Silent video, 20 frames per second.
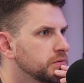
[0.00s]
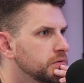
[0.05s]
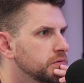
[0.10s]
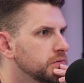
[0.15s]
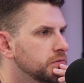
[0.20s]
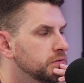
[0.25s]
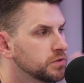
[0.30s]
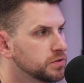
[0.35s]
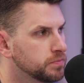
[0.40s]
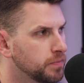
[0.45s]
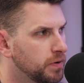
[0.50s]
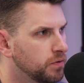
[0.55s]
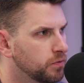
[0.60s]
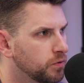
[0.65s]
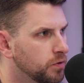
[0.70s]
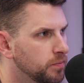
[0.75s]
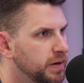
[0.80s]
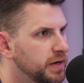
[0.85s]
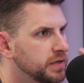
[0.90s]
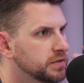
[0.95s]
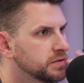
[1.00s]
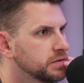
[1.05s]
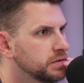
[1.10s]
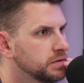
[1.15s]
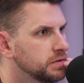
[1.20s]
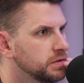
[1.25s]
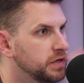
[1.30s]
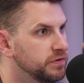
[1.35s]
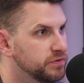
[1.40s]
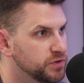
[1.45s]
Yeah, small robots
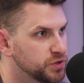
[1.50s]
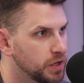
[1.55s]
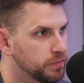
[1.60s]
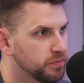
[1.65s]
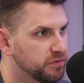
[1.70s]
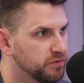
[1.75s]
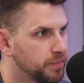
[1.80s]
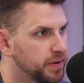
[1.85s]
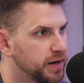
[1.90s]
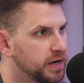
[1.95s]
in the shape of a